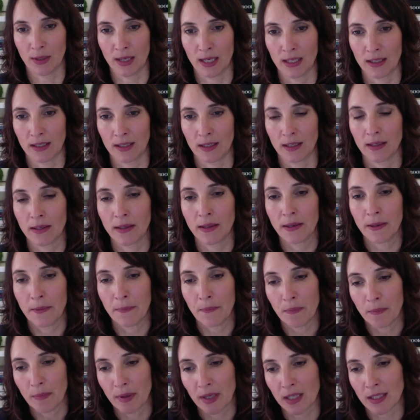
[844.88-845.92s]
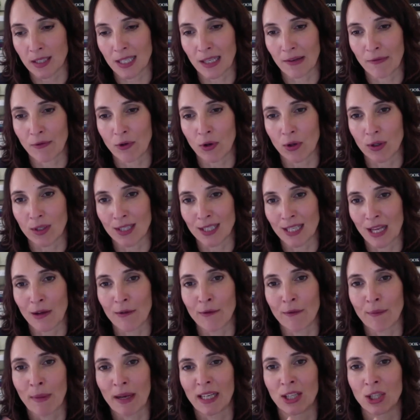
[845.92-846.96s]
it. Because they've got
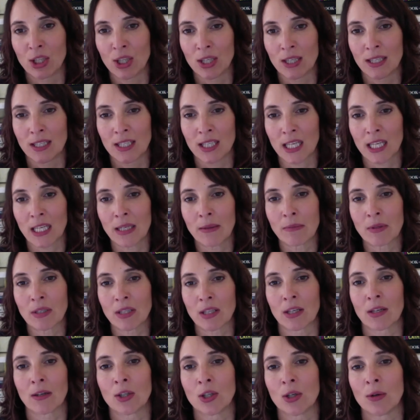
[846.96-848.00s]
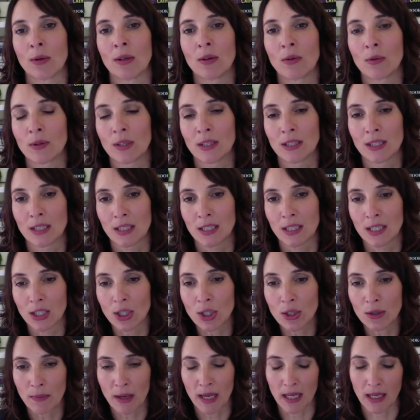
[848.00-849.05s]
self-managing teams that are doing all the
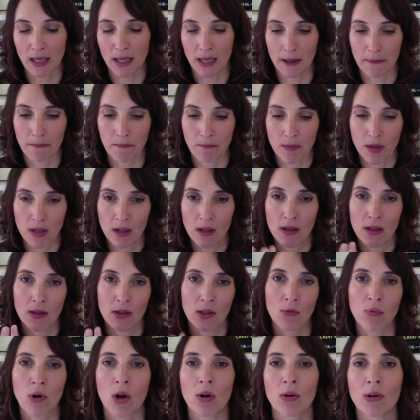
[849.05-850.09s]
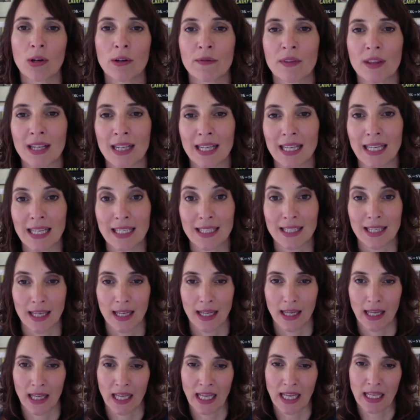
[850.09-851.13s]
decision-making, the role of the leader
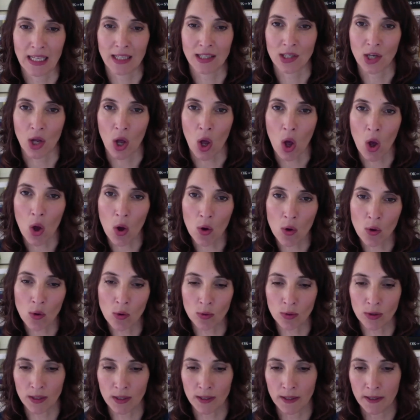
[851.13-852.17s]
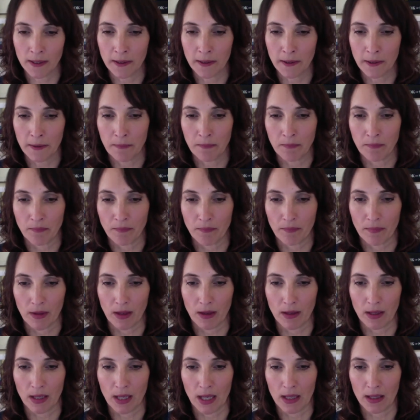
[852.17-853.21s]
here is to hold,
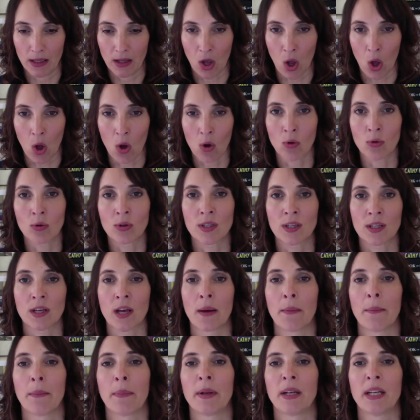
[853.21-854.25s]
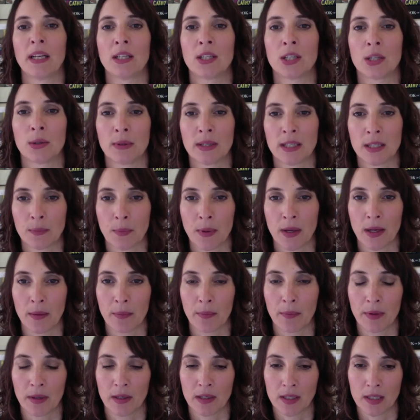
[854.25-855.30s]
hold the company to its
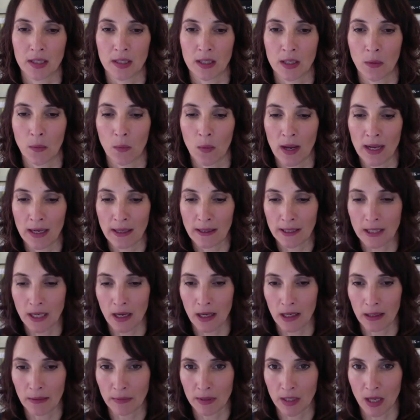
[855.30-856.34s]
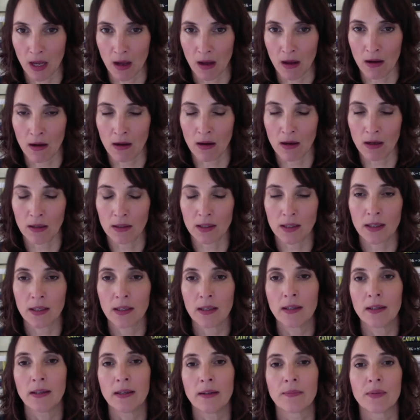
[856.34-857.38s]
purpose, that when times are hard,
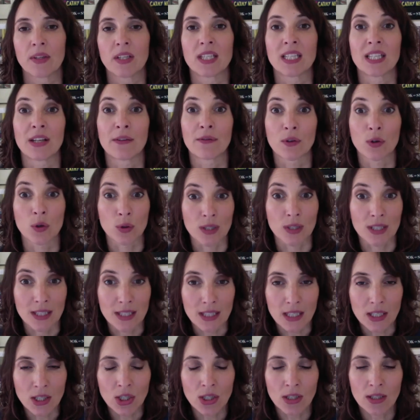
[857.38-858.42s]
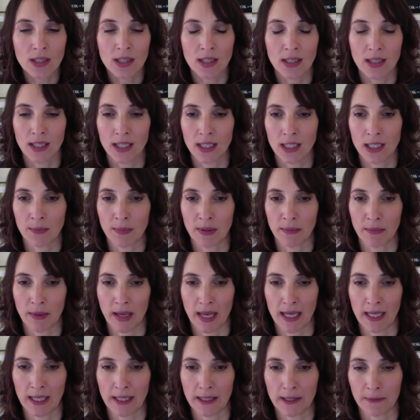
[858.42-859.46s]
there's difficult decisions that need to be
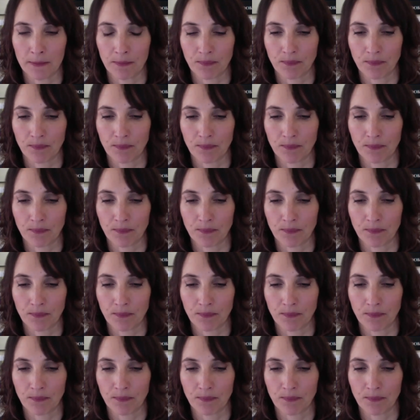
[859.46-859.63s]
made,